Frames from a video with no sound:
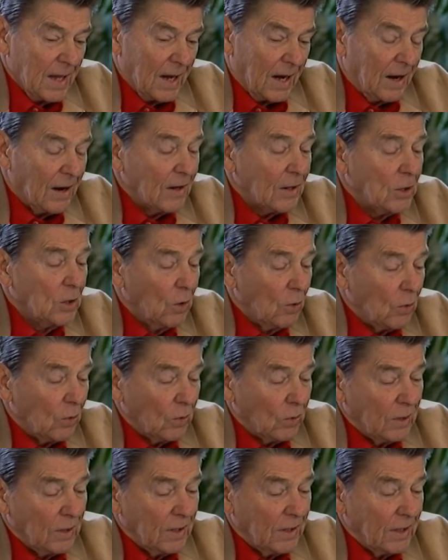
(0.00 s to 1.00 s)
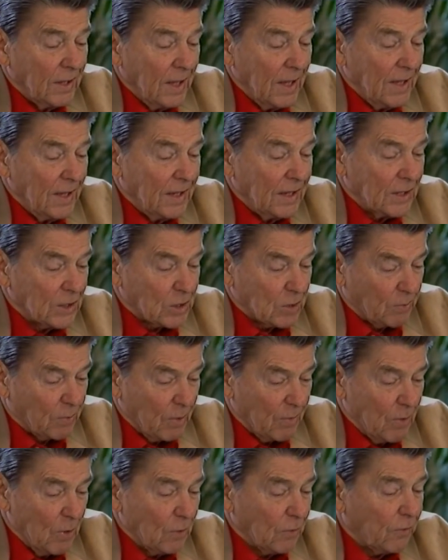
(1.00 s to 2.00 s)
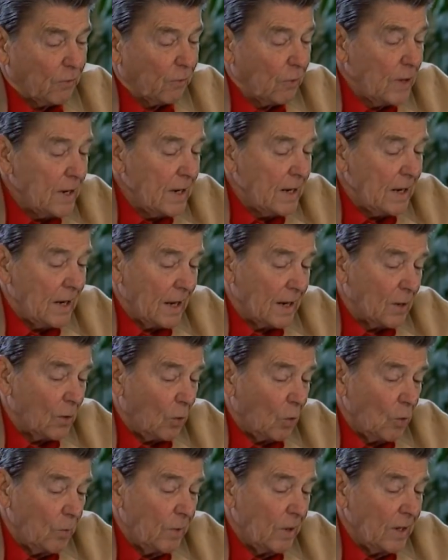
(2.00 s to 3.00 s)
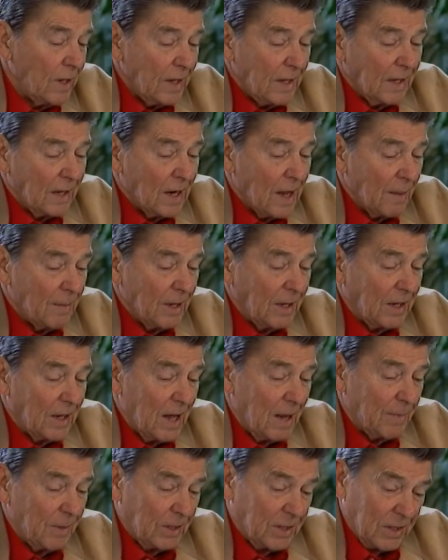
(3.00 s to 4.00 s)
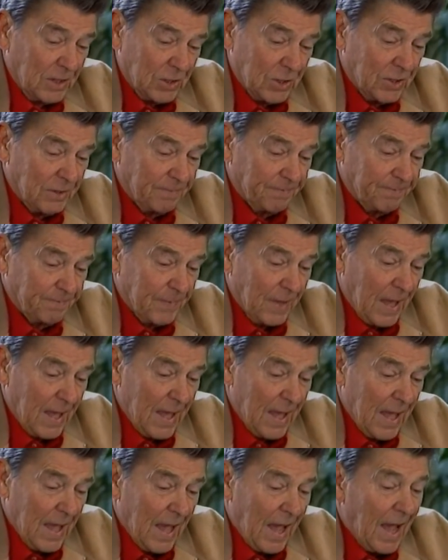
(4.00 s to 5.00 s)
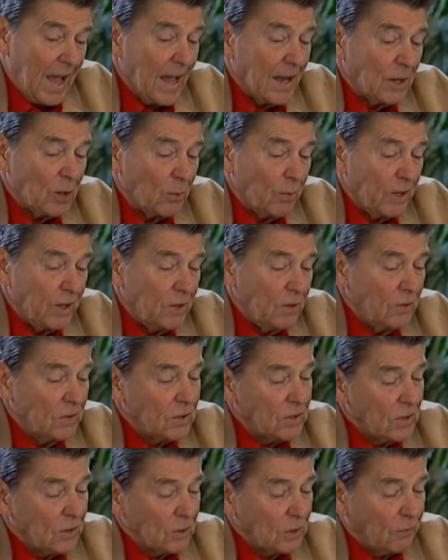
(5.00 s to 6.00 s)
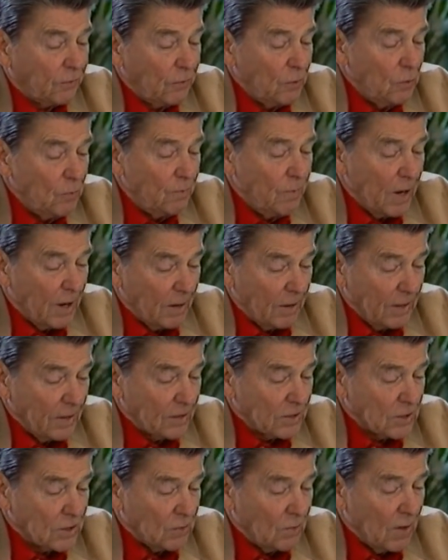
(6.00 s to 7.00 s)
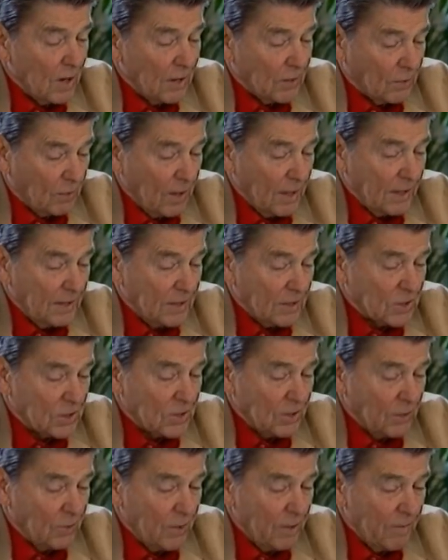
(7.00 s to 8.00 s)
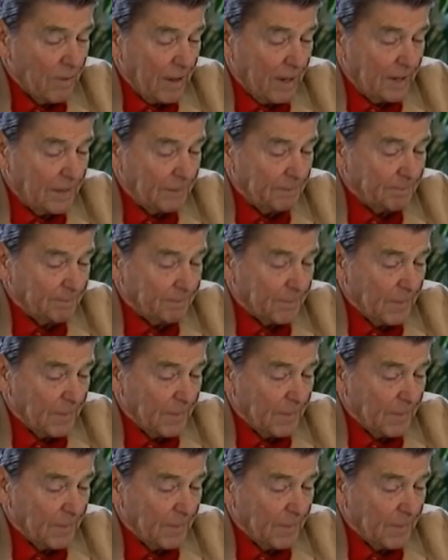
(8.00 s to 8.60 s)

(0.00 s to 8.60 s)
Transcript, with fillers: Our goal is to promote free and open economic competition and to reduce those few barriers to our trade that still remain.